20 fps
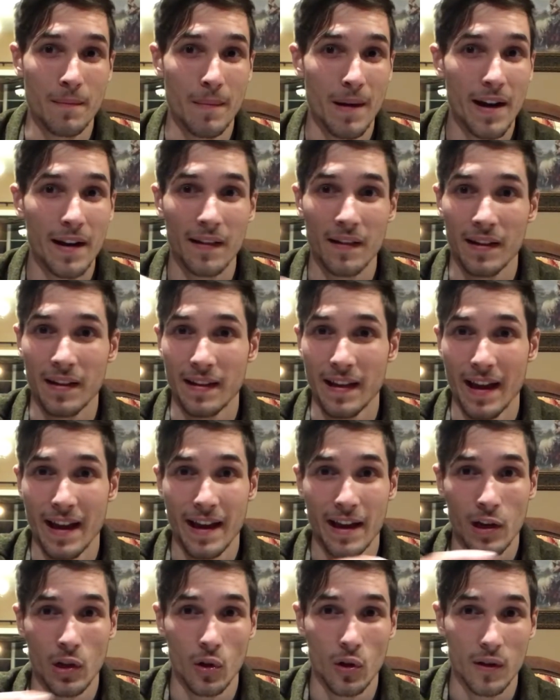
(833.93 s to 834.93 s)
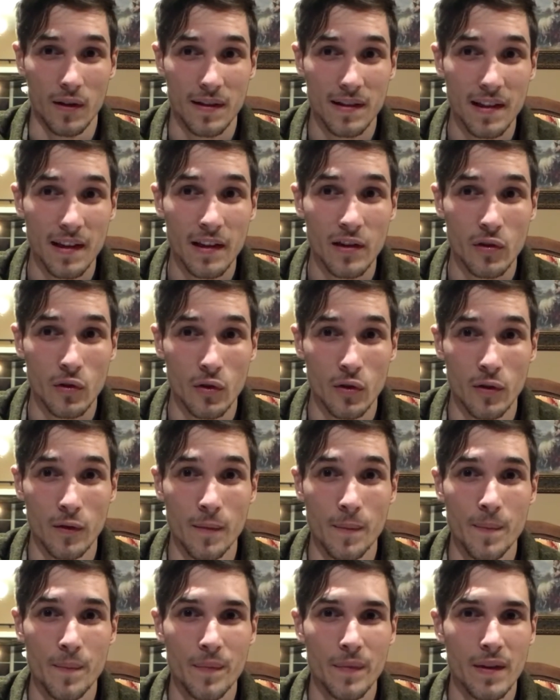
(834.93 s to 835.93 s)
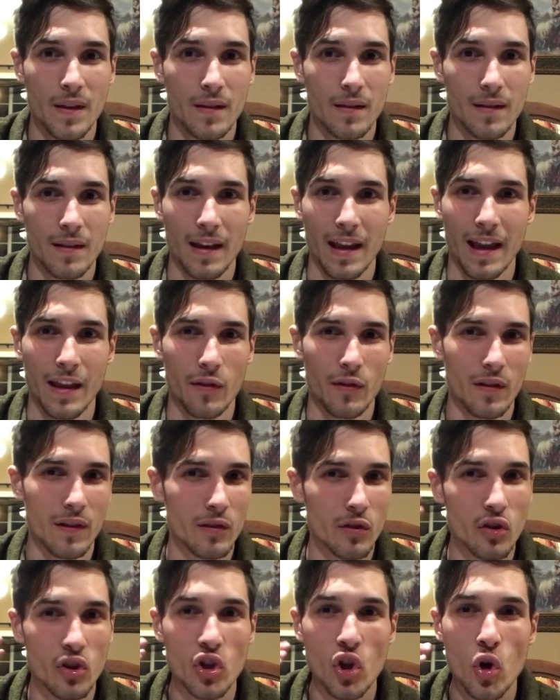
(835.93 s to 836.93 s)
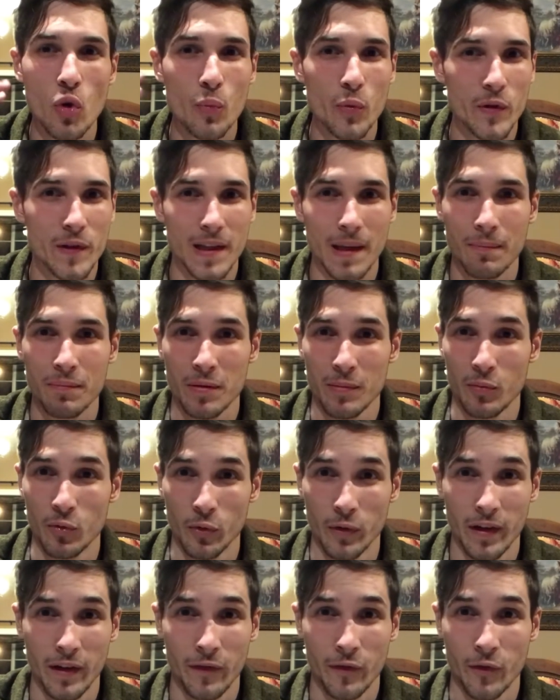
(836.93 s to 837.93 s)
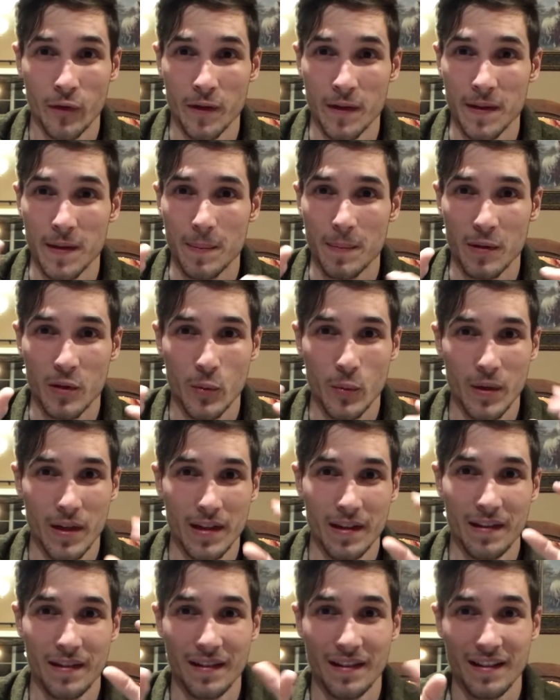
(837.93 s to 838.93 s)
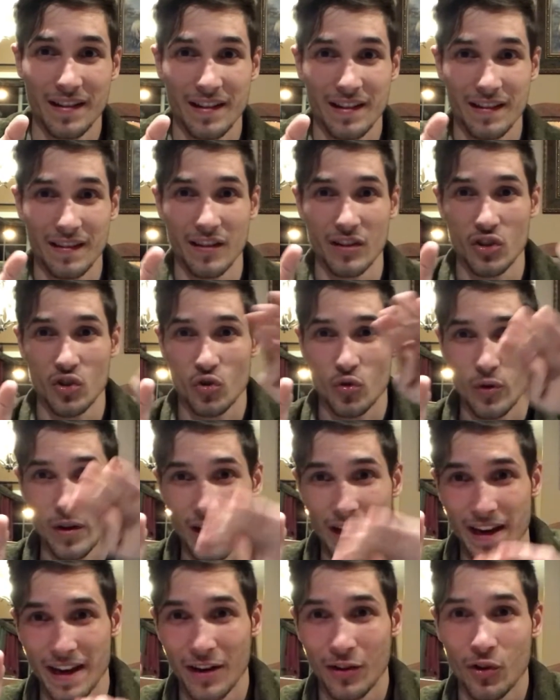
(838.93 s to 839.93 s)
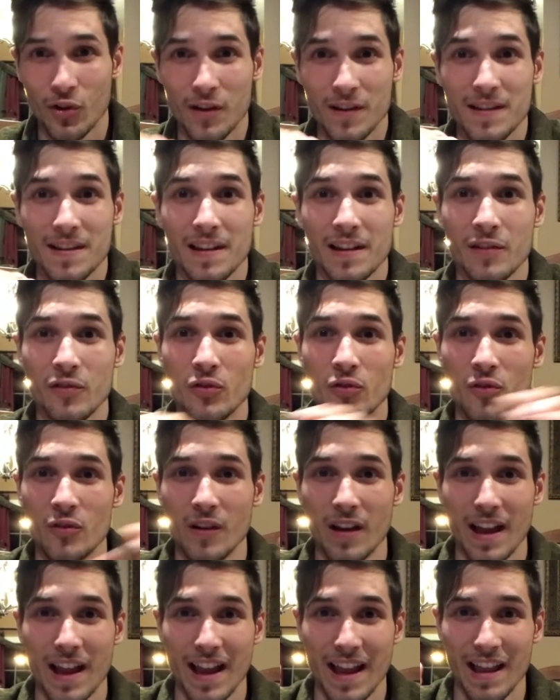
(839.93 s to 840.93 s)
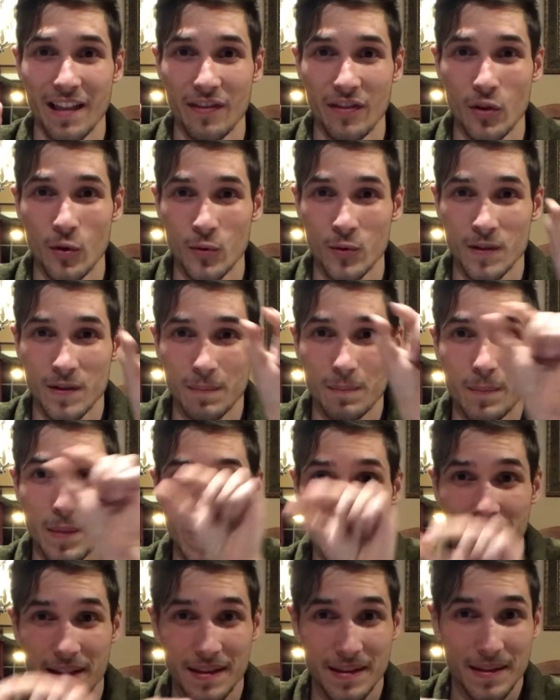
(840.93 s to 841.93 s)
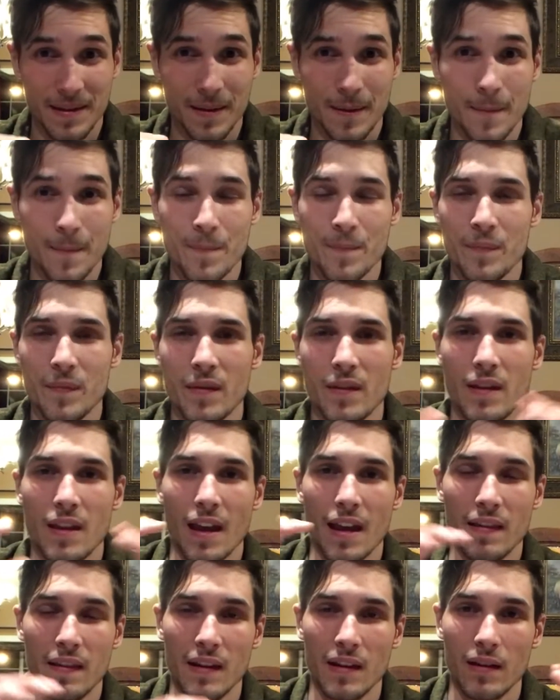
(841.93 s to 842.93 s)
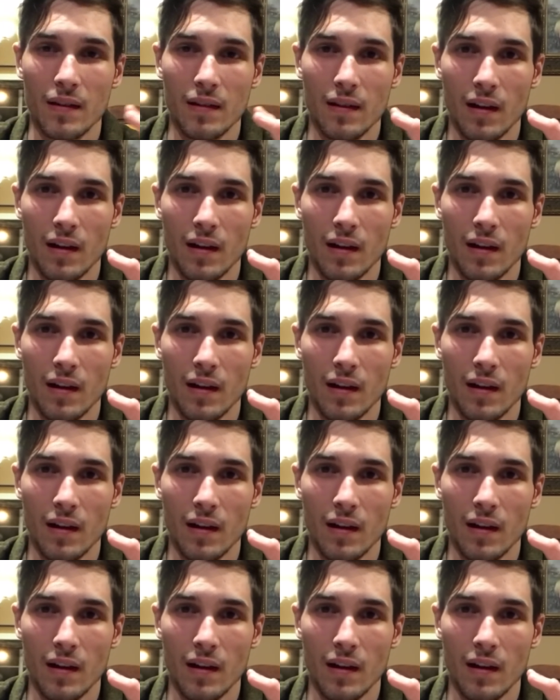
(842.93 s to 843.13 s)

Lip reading: modeling that analog signal, and no perceptible difference between the straight analog signal and those bits that the